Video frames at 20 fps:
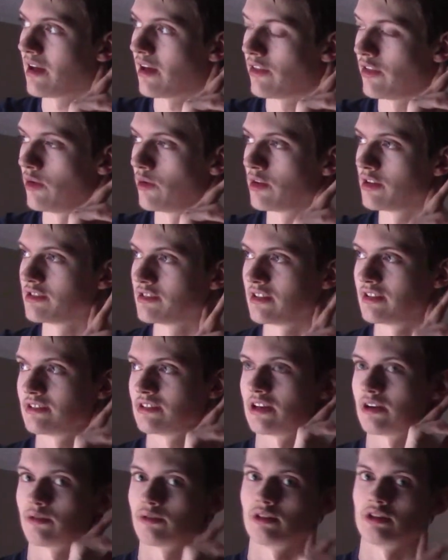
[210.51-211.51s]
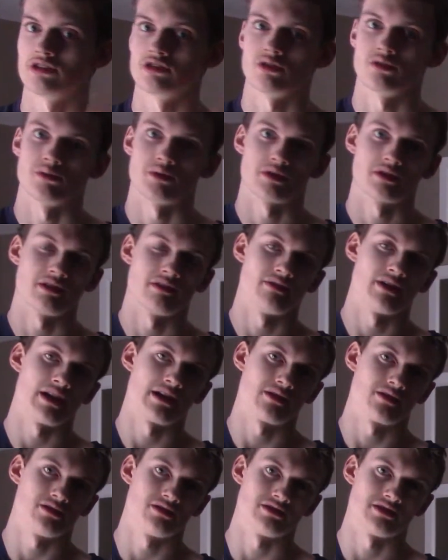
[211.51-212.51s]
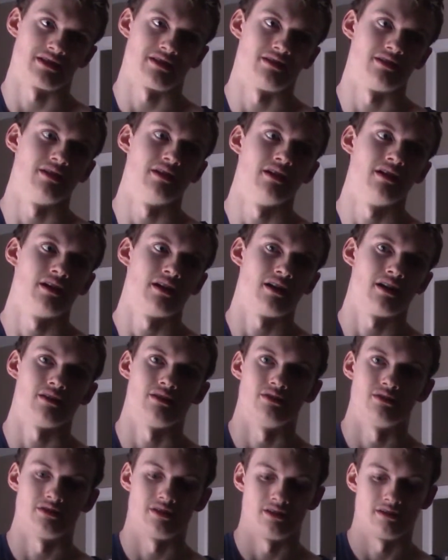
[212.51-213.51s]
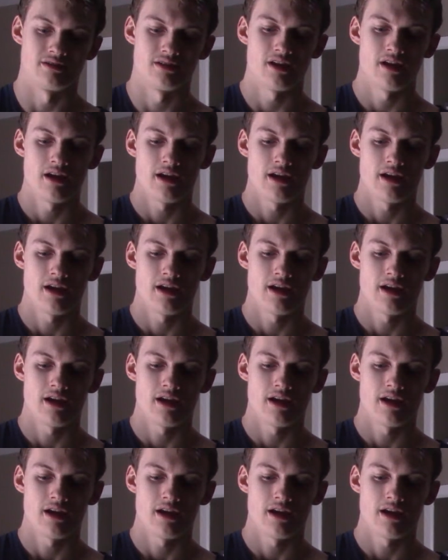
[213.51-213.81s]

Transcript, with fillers: and the only scenes that I really showed were cliffhangers and other scenes.